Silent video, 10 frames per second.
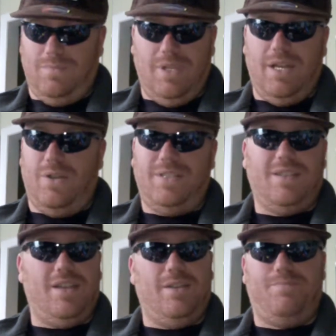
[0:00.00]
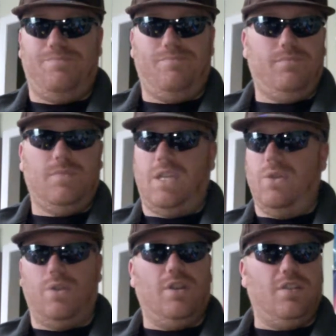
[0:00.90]
a
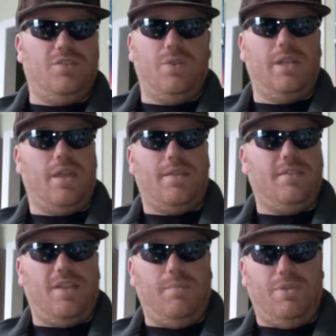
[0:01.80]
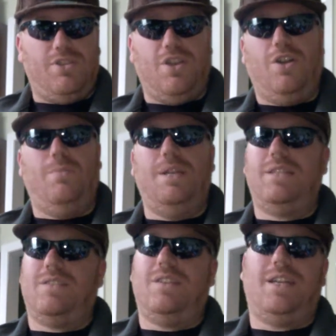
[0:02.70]
cute girls doing nothing type of show, but
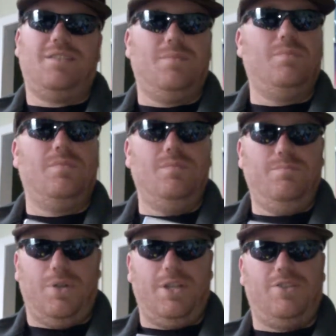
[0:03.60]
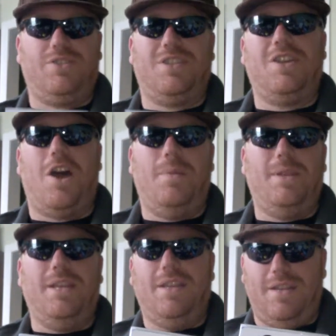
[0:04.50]
it's got some pretty interesting
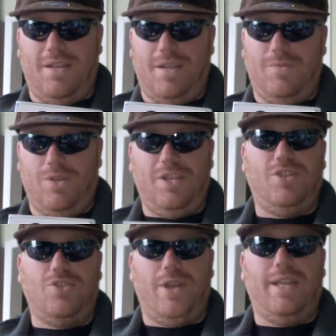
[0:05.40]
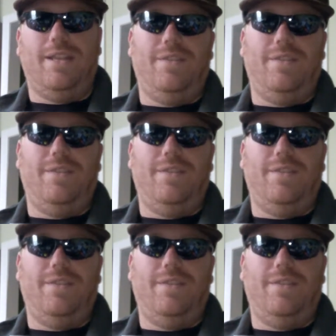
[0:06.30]
comedy in it, and I really enjoyed it.